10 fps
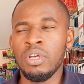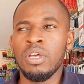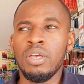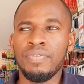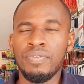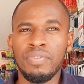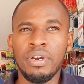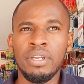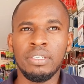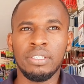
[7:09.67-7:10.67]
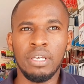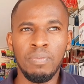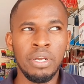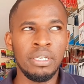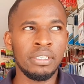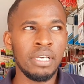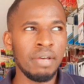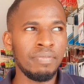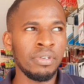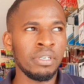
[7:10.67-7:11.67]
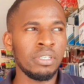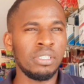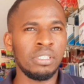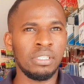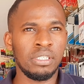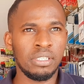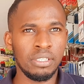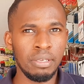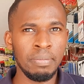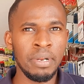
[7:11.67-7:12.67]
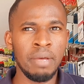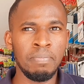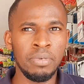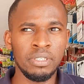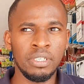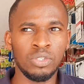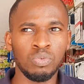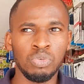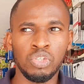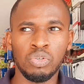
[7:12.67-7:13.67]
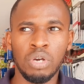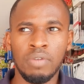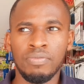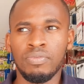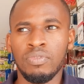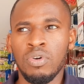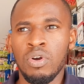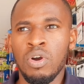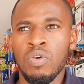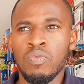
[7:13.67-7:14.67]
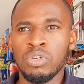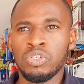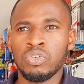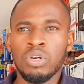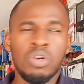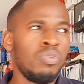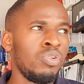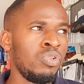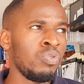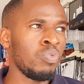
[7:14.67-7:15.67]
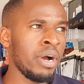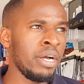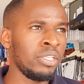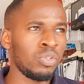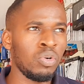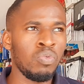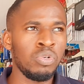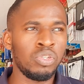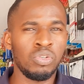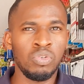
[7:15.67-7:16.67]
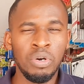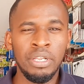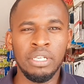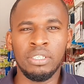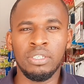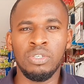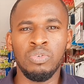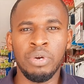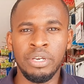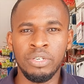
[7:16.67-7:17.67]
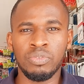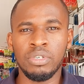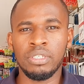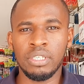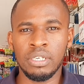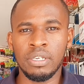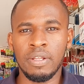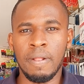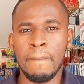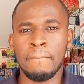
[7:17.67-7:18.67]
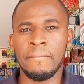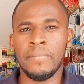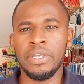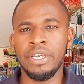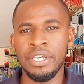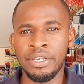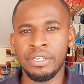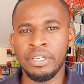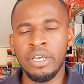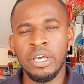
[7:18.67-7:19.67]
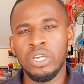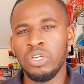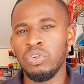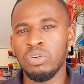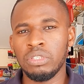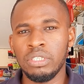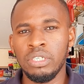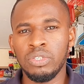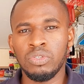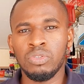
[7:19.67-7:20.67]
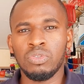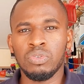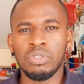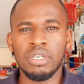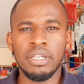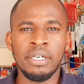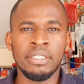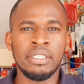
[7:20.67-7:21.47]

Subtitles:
If you find someone is having similar business which you have, which you want, or which you know that you are interested in, you don't need to say that